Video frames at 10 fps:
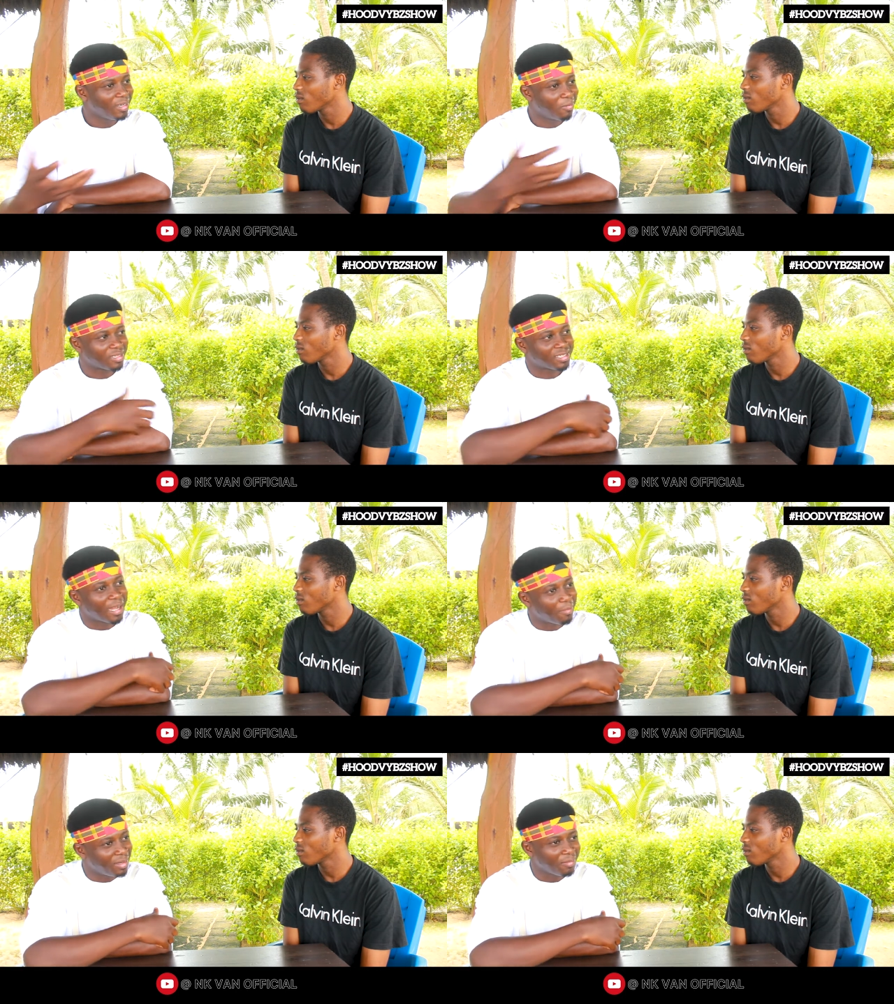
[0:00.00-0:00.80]
Speaker 1: it was
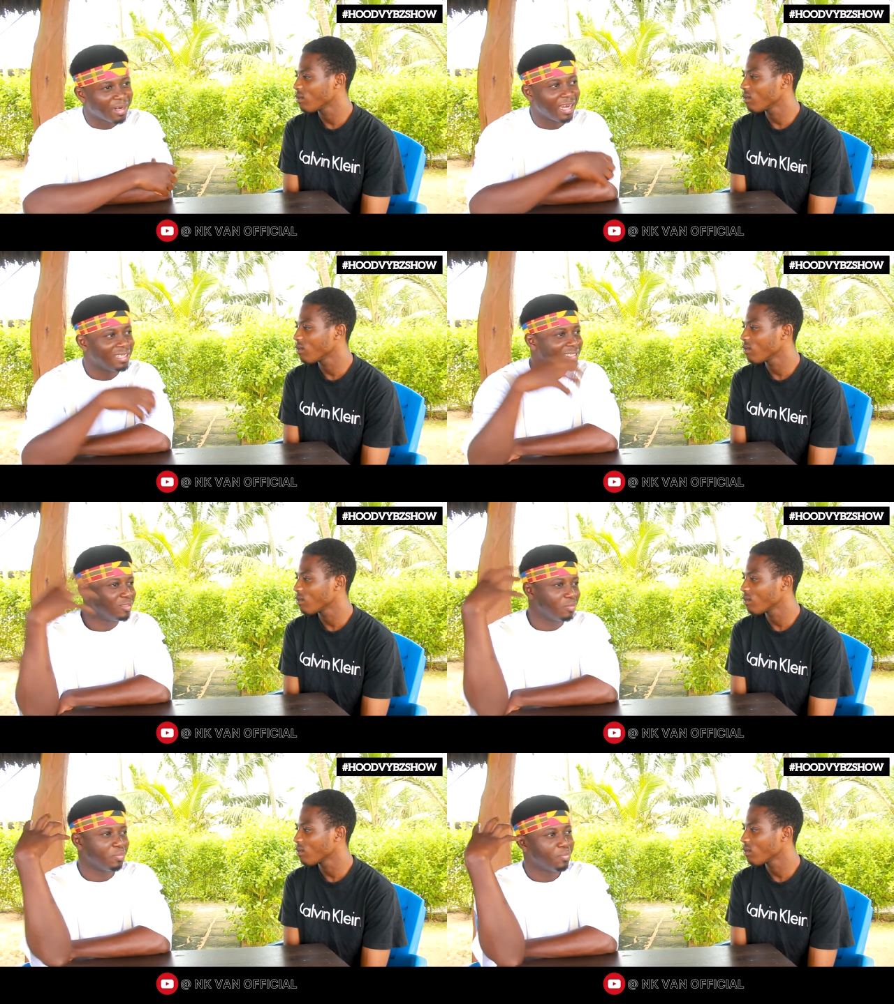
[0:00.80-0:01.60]
coming. When I
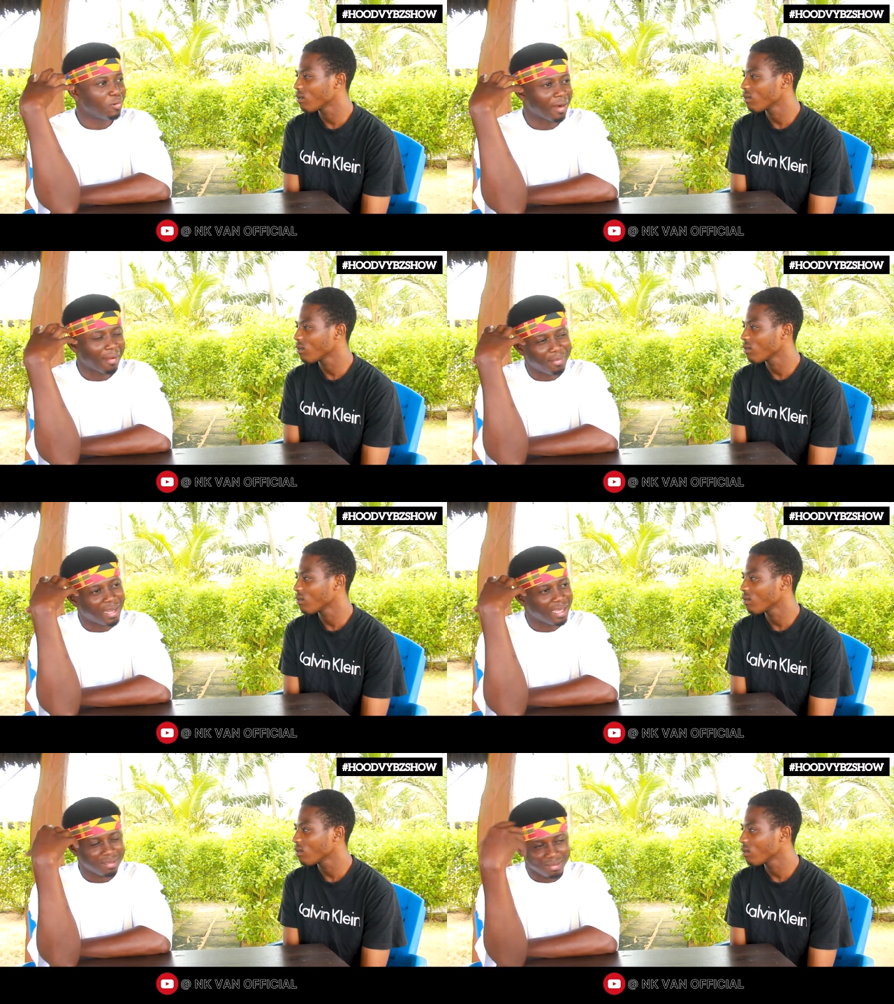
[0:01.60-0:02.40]
listened to people, I'll be
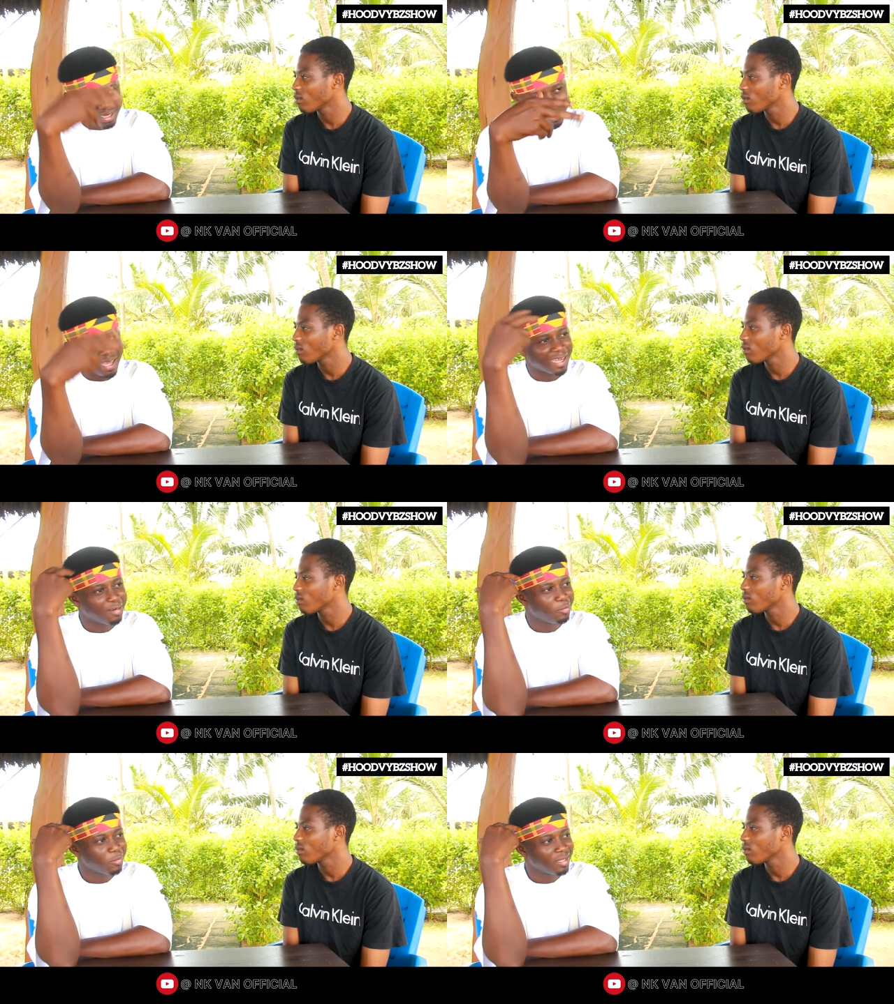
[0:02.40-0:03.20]
like, Charlie, I
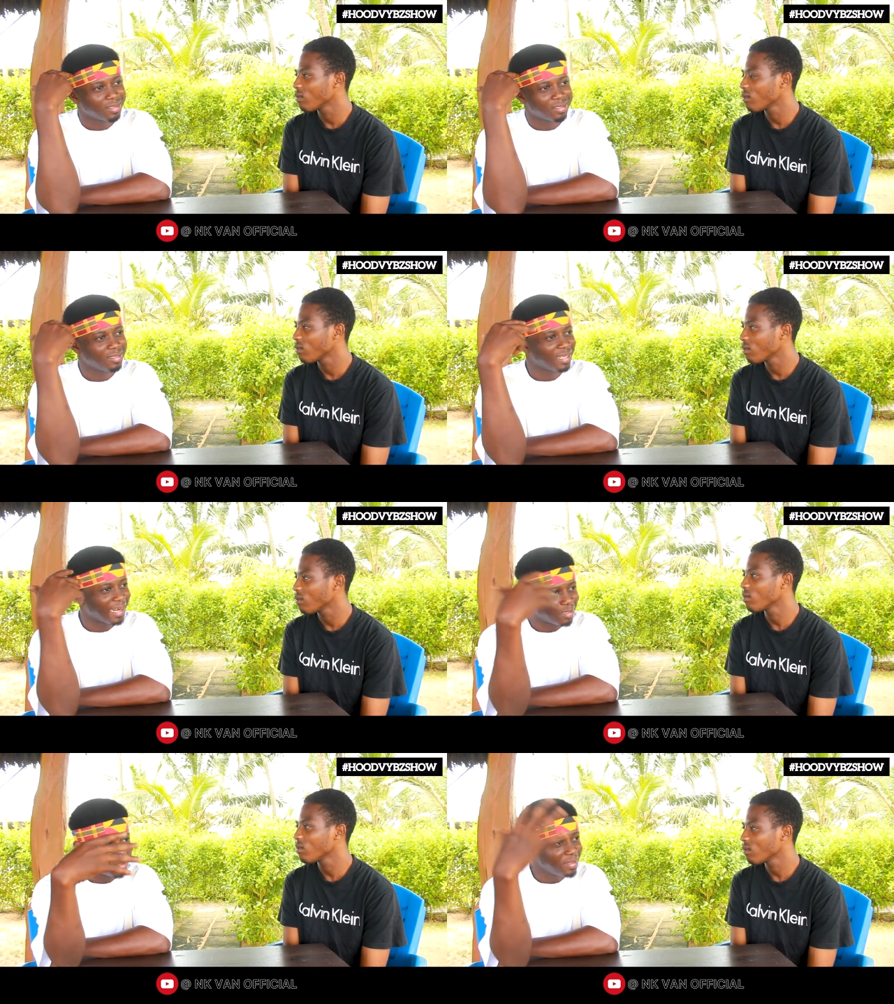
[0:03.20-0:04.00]
can do this. Then
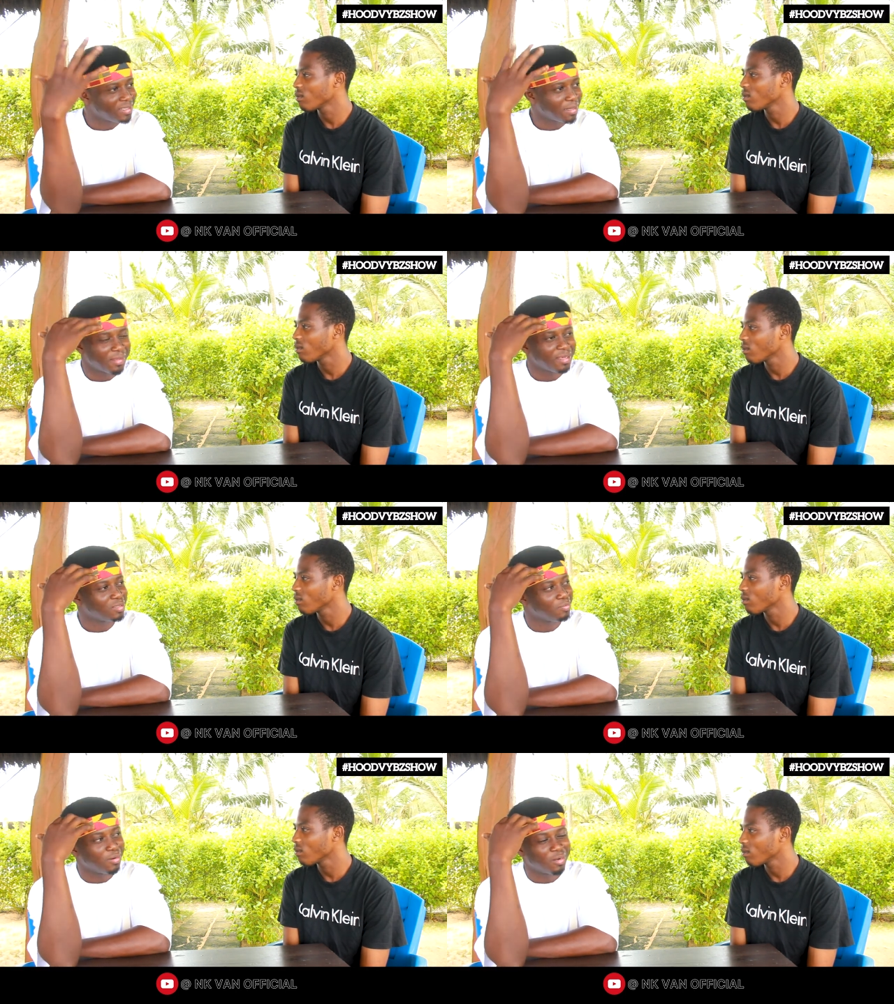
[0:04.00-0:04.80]
I'll spit something
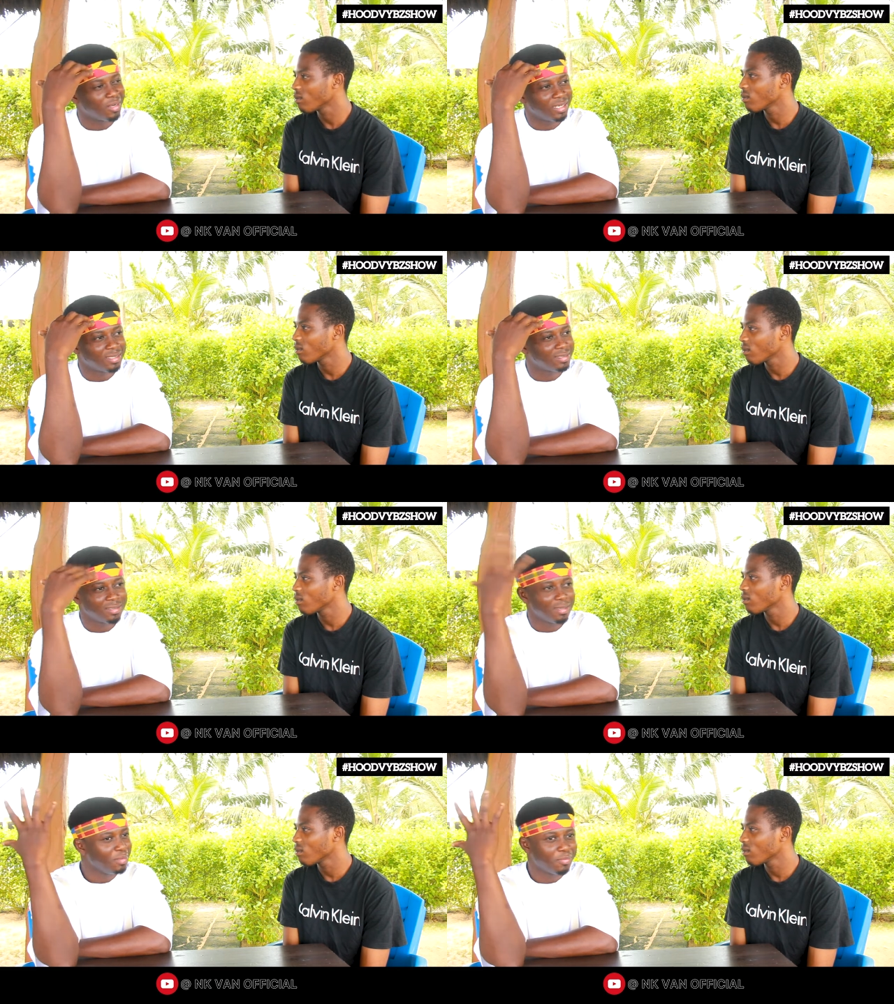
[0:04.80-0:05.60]
small on it
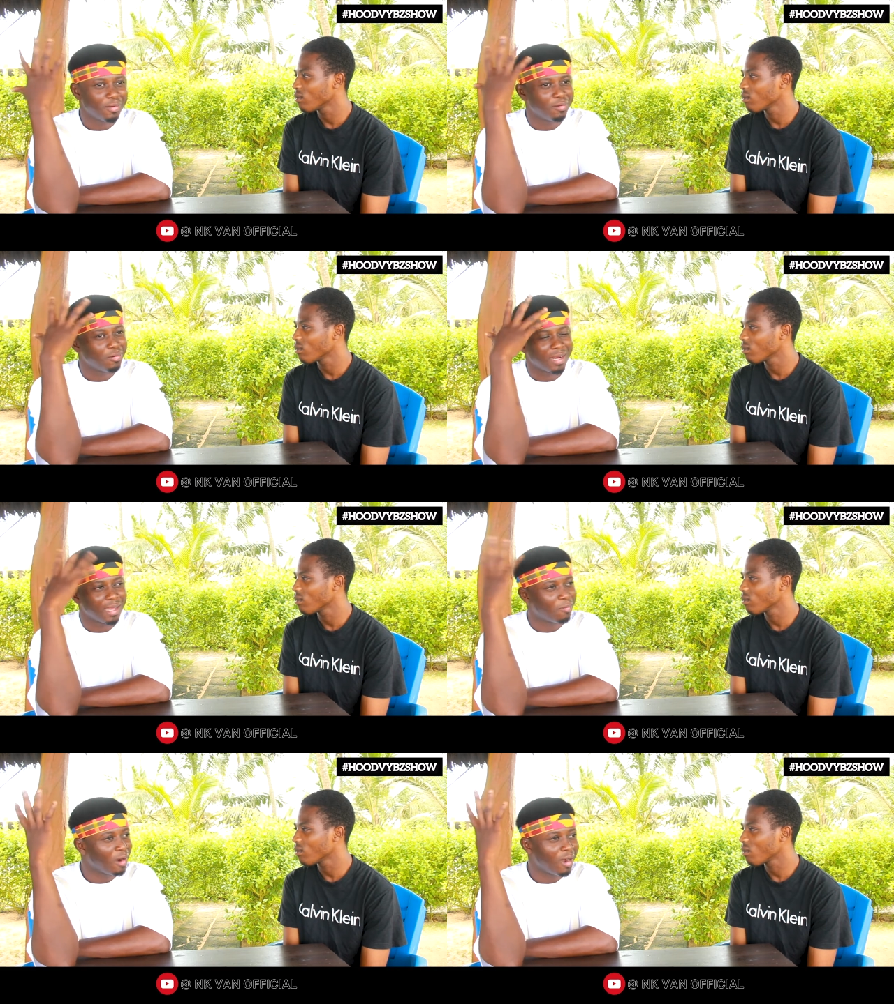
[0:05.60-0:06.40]
people will go
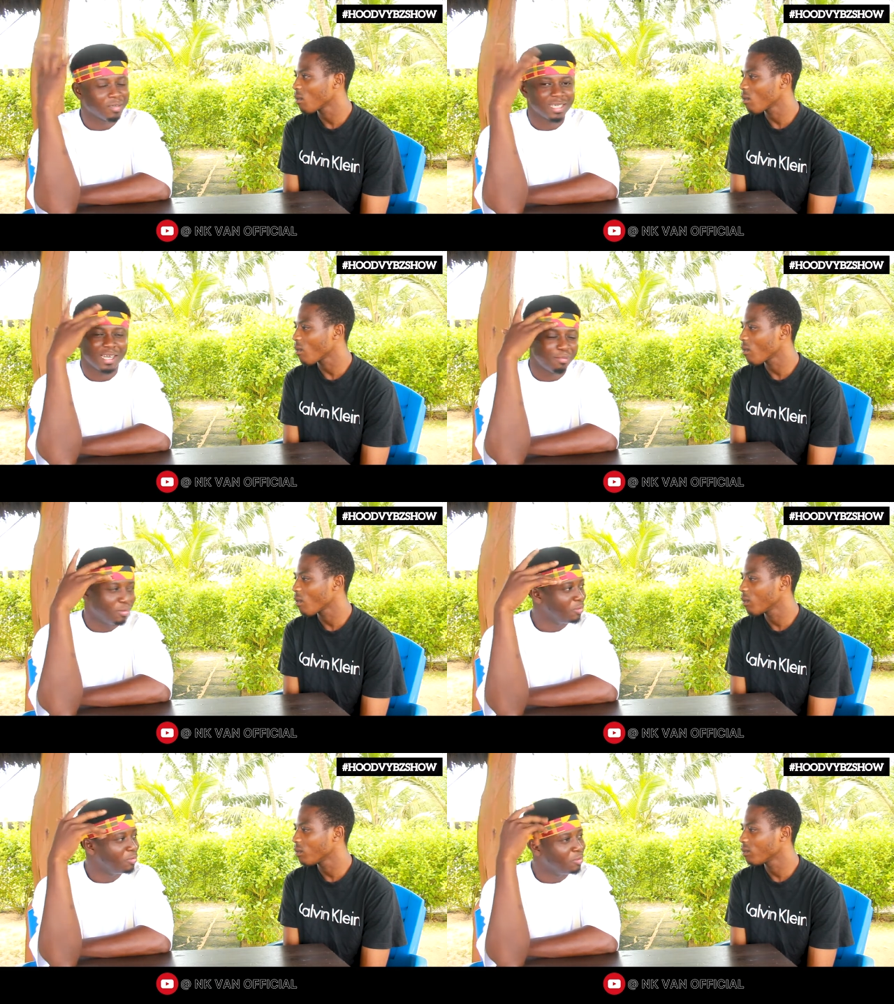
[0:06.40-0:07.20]
like, wow, Charlie,
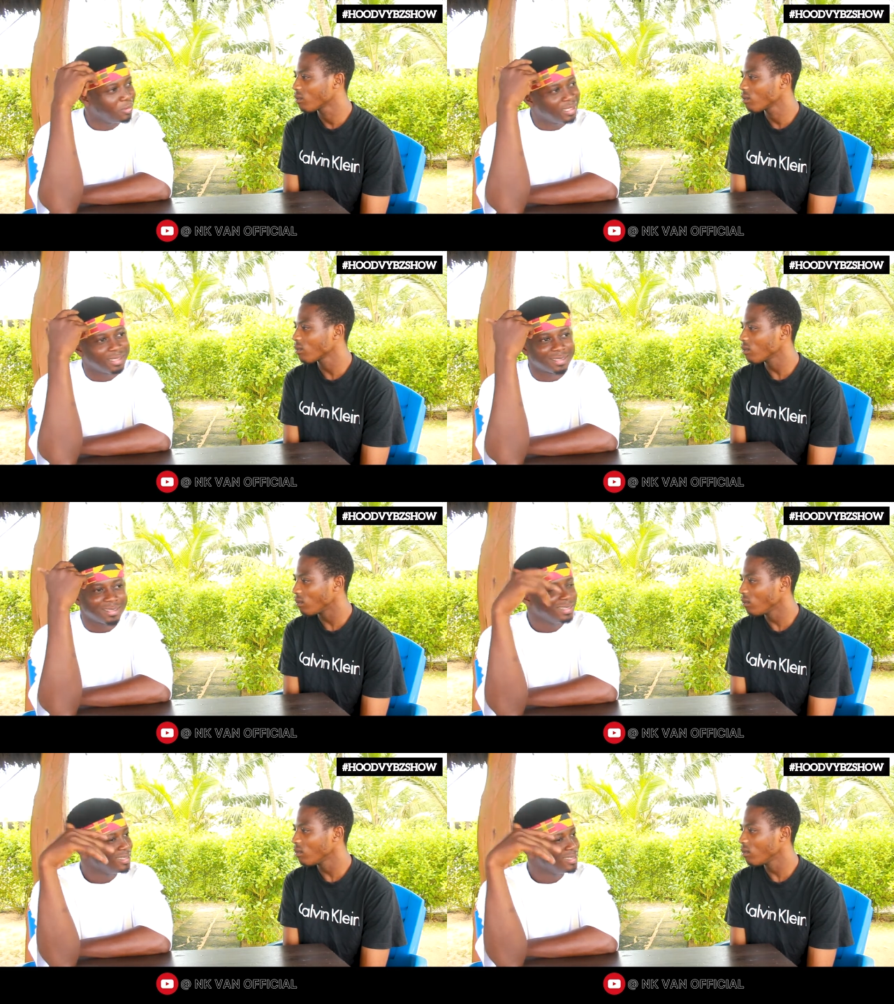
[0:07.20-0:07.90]
bro, you're doing it.